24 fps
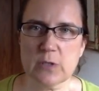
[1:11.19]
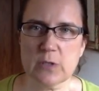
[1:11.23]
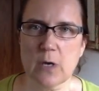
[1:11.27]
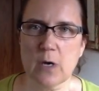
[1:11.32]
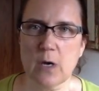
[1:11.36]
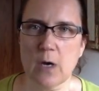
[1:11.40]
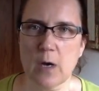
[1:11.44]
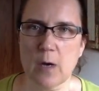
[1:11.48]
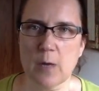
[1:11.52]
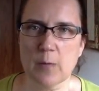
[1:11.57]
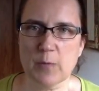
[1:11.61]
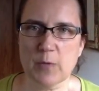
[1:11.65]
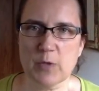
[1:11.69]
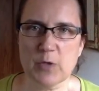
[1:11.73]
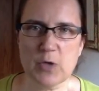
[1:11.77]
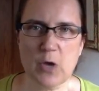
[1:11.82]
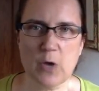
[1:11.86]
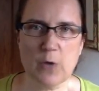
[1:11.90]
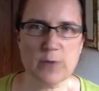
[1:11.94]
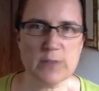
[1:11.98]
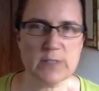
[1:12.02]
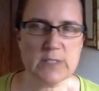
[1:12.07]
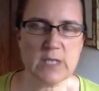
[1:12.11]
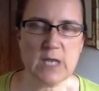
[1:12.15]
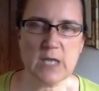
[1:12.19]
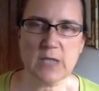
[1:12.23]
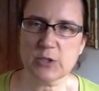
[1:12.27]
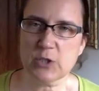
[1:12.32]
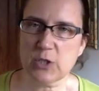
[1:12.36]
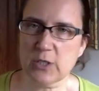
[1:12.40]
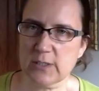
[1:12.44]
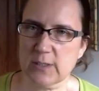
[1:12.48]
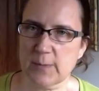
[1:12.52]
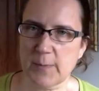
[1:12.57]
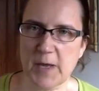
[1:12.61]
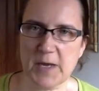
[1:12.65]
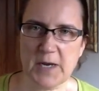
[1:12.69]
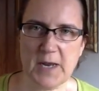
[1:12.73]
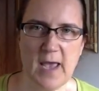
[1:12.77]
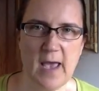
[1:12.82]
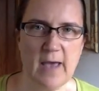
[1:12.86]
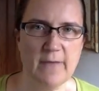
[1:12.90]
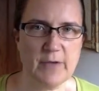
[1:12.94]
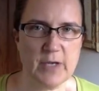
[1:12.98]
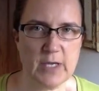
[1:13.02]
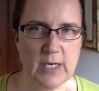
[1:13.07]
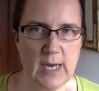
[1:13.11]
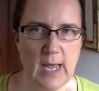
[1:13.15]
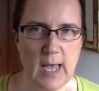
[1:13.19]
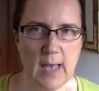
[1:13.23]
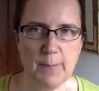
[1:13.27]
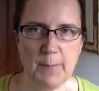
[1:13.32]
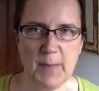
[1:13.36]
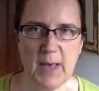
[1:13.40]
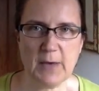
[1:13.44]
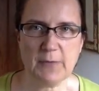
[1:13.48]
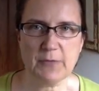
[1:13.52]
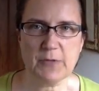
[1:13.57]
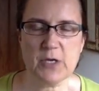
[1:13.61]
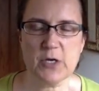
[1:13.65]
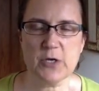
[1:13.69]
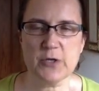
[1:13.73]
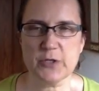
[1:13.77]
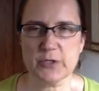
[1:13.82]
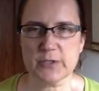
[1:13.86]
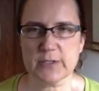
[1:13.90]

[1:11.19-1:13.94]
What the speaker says: It's not just about having an app out there.